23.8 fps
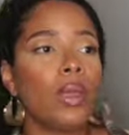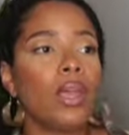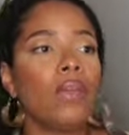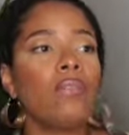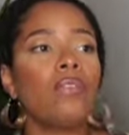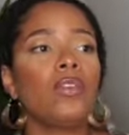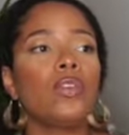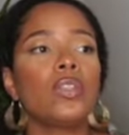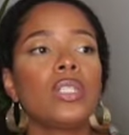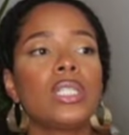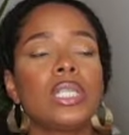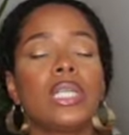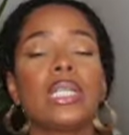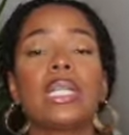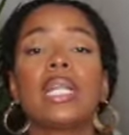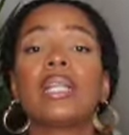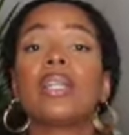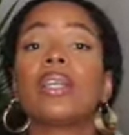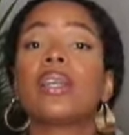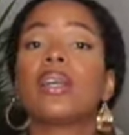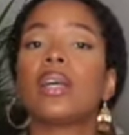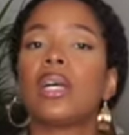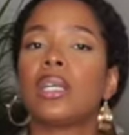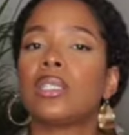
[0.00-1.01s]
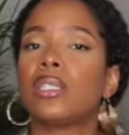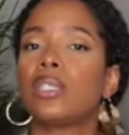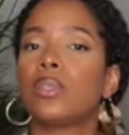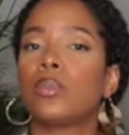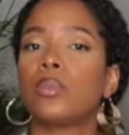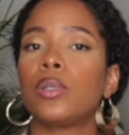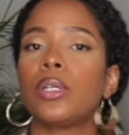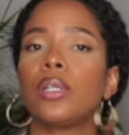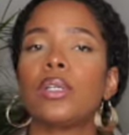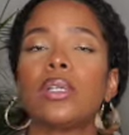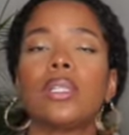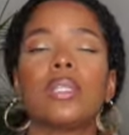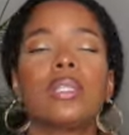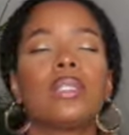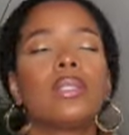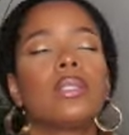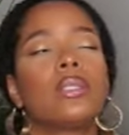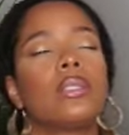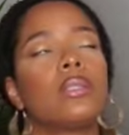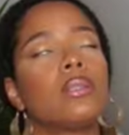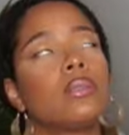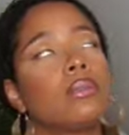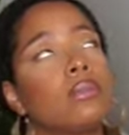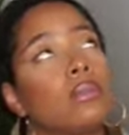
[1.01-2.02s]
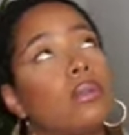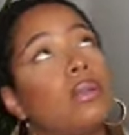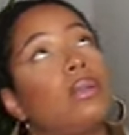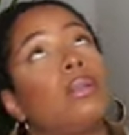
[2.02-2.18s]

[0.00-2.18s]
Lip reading: If you see that the customer is